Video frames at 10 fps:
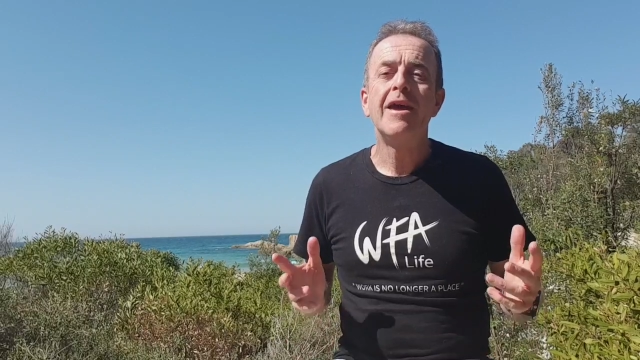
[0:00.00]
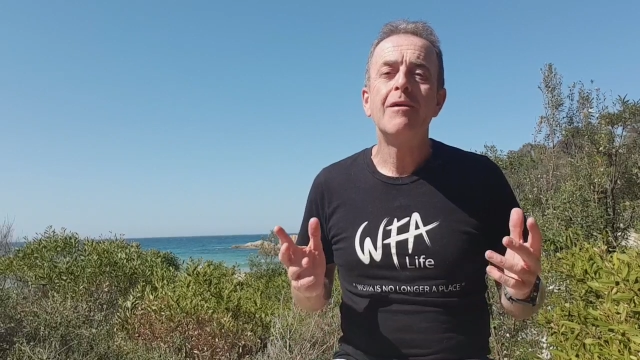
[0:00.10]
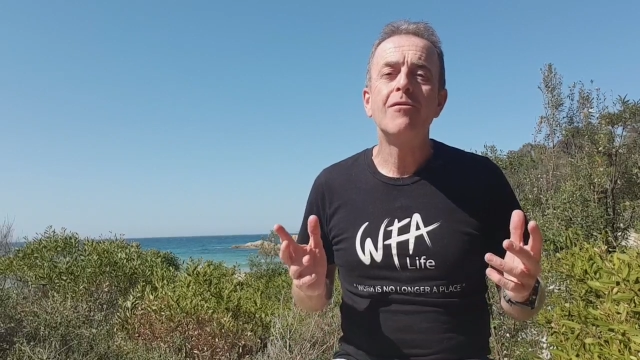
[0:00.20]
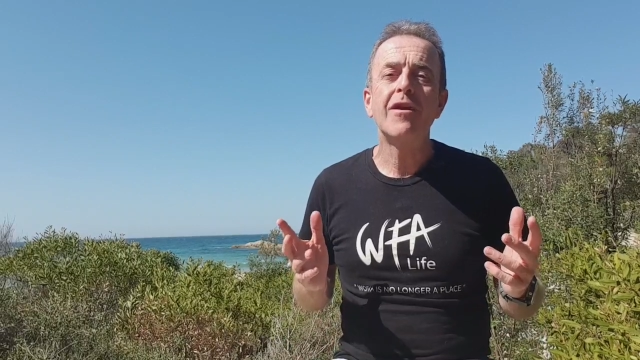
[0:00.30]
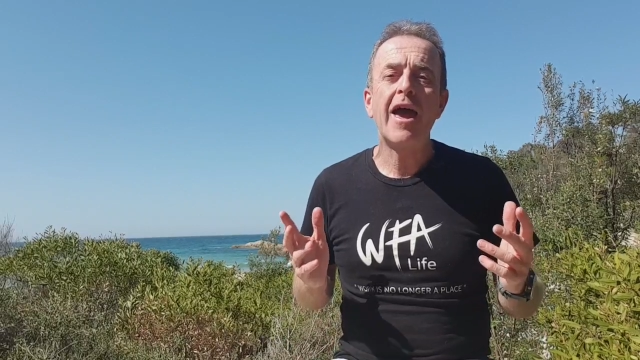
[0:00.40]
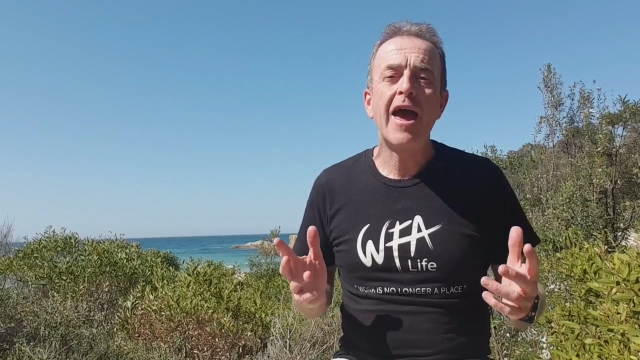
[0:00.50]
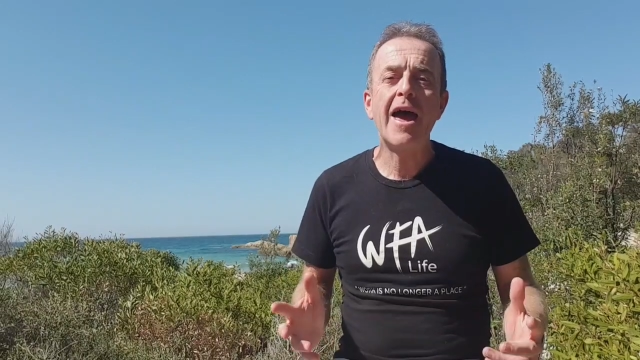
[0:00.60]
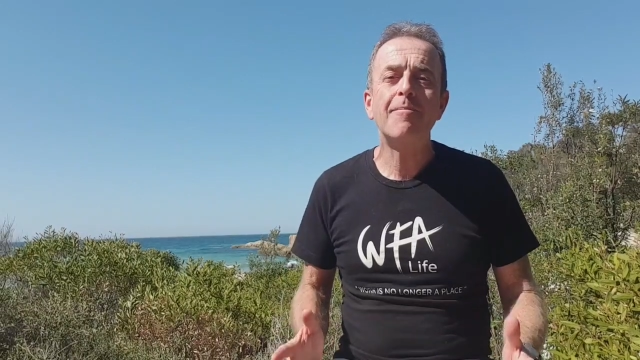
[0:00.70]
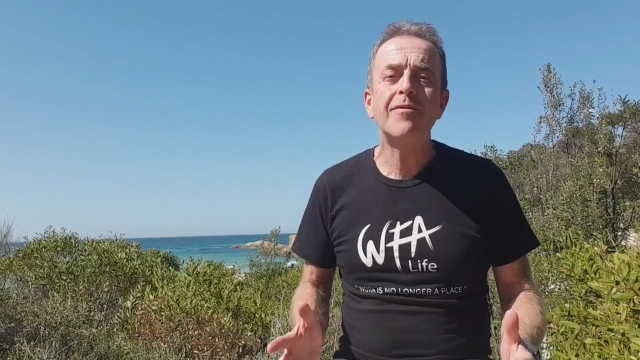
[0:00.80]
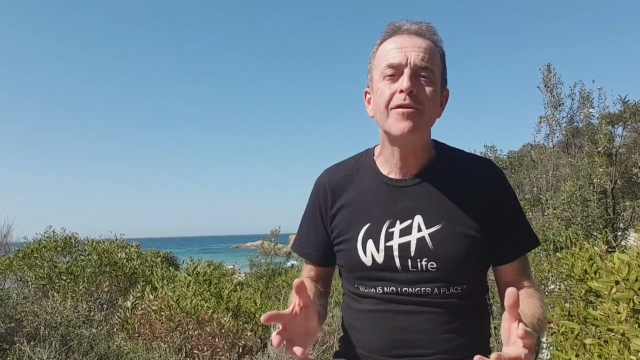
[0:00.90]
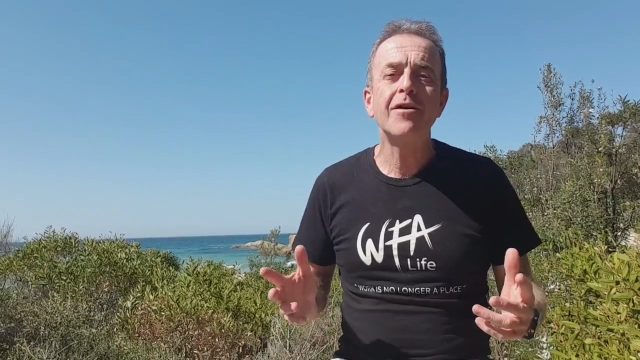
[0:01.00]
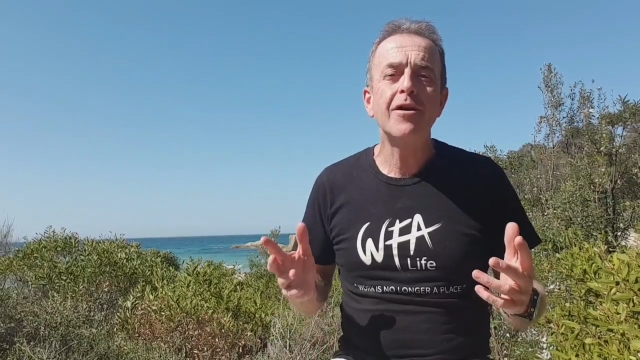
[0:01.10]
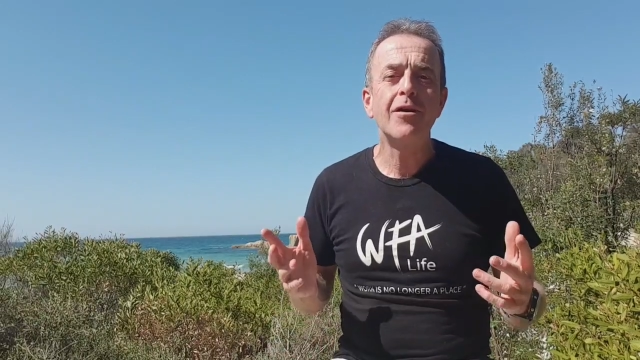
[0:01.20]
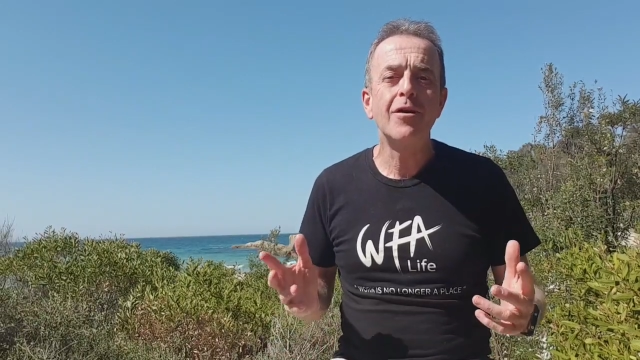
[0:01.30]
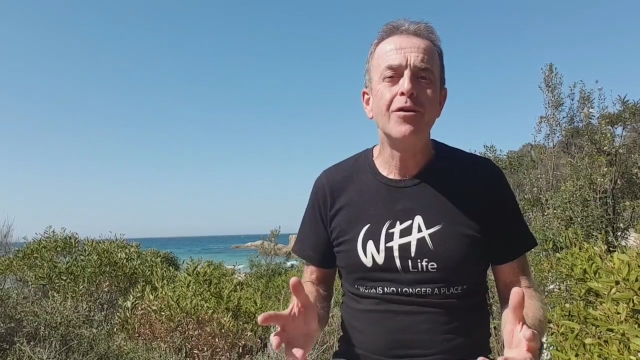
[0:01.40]
It was
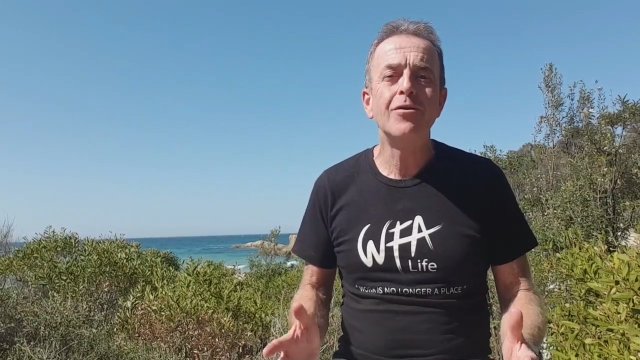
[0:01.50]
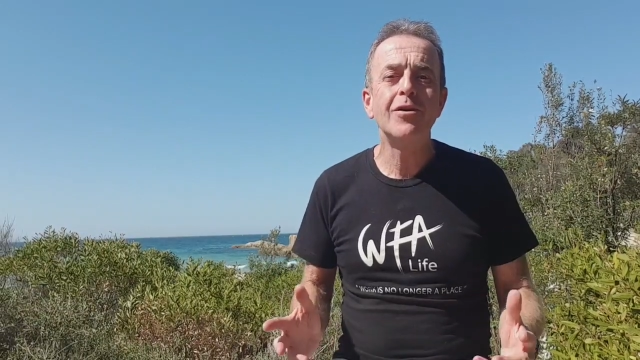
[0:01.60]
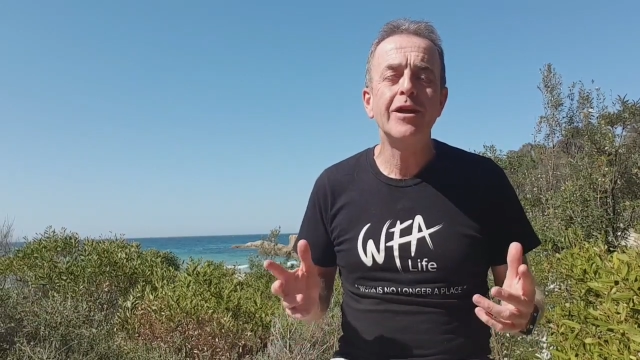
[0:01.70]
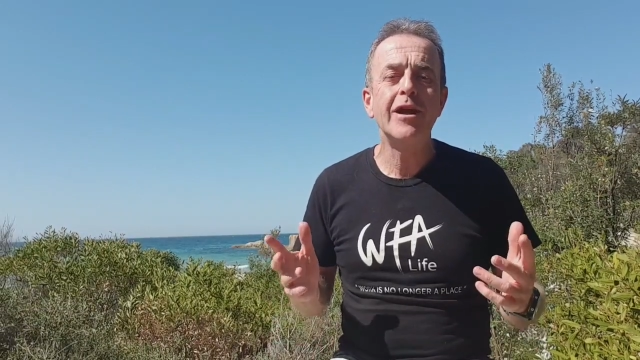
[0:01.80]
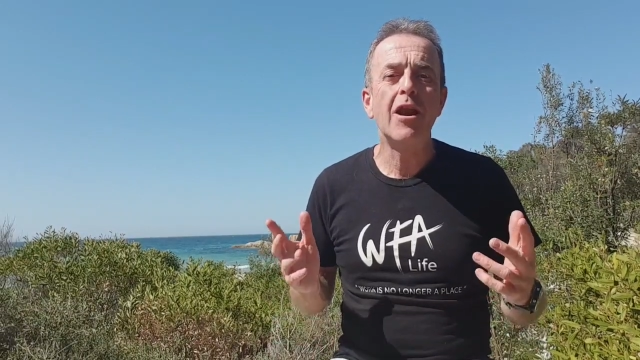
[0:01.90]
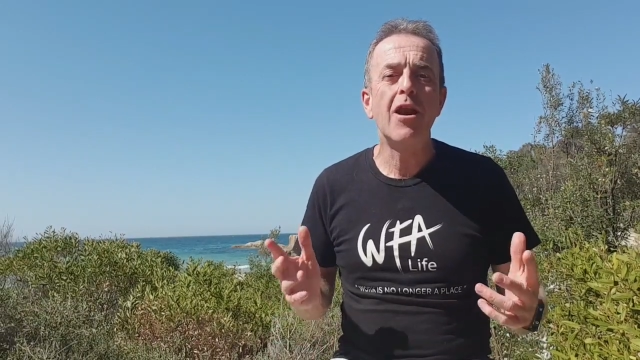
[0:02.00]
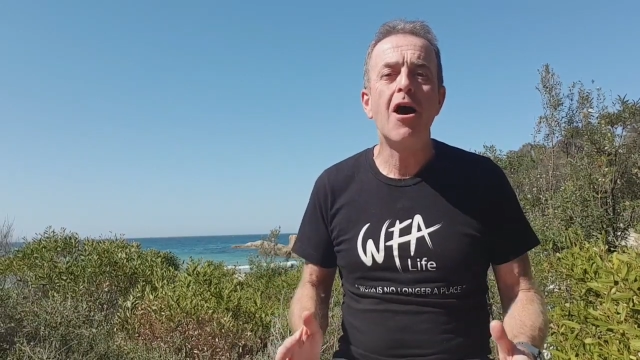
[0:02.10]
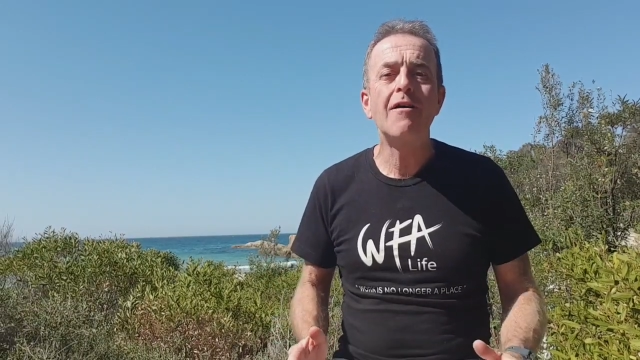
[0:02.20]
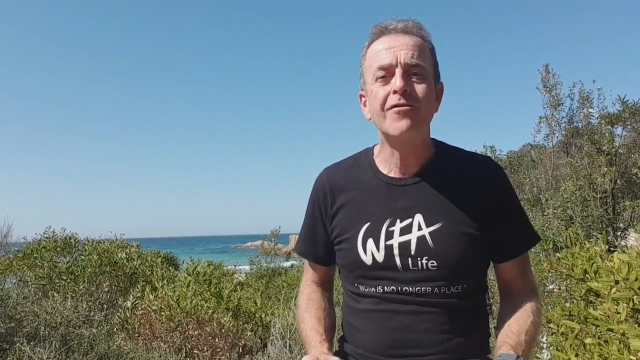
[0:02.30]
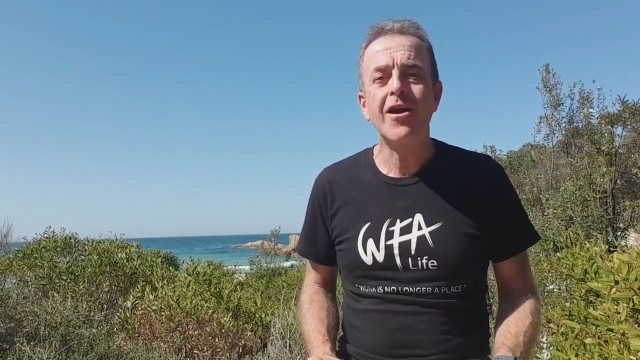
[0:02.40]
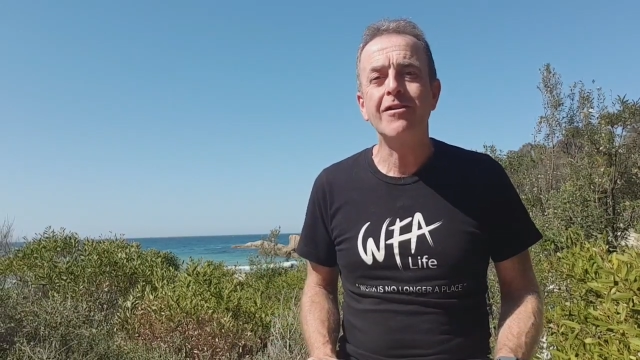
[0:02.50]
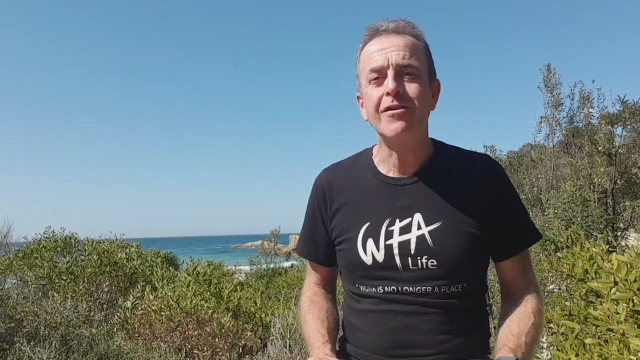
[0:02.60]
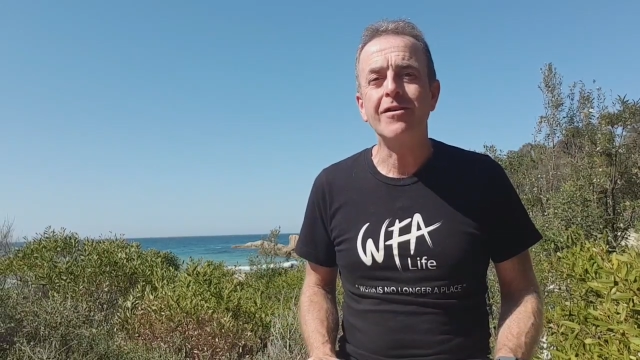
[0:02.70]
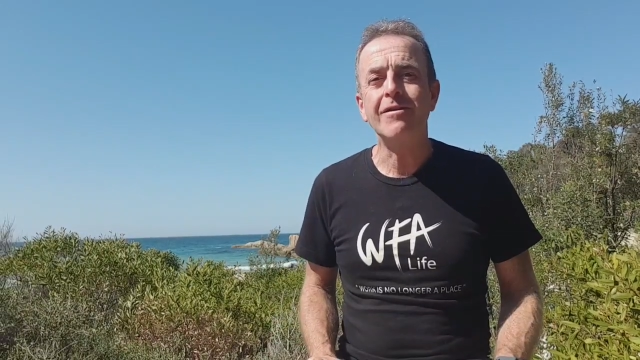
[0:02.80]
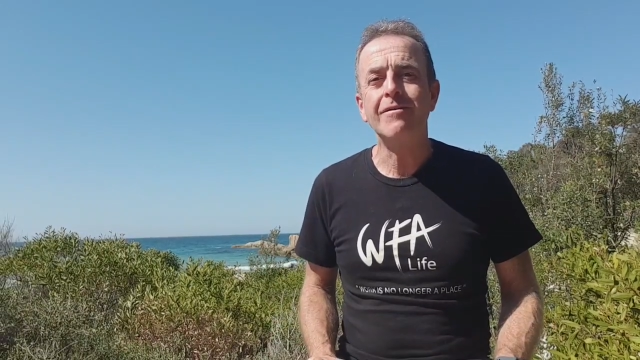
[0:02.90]
absolutely
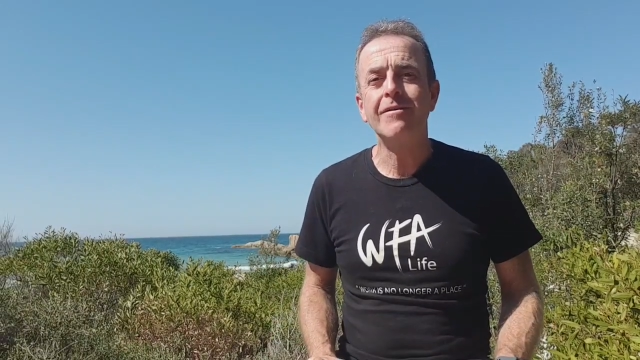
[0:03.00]
life-changing.